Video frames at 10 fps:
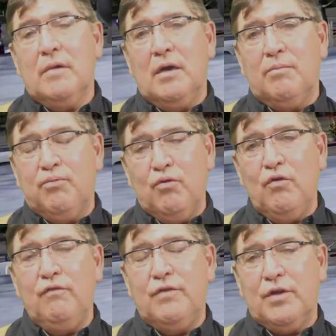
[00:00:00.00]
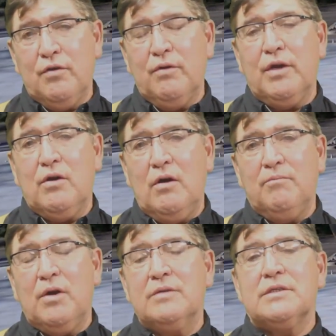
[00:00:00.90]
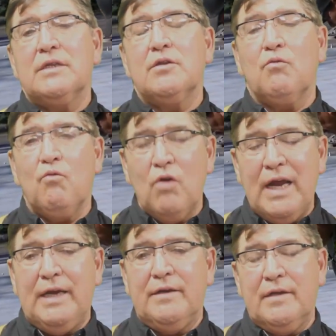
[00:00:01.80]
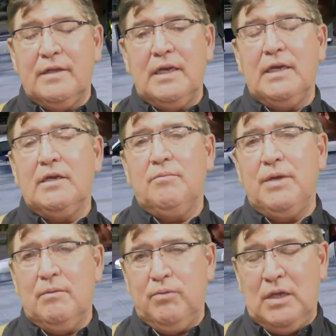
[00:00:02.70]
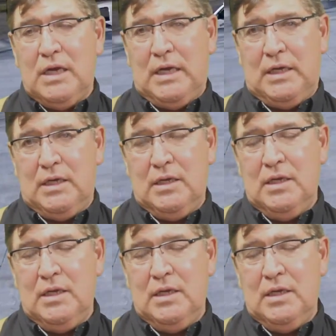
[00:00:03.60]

approved curing compounds at the rate that they need to be applied.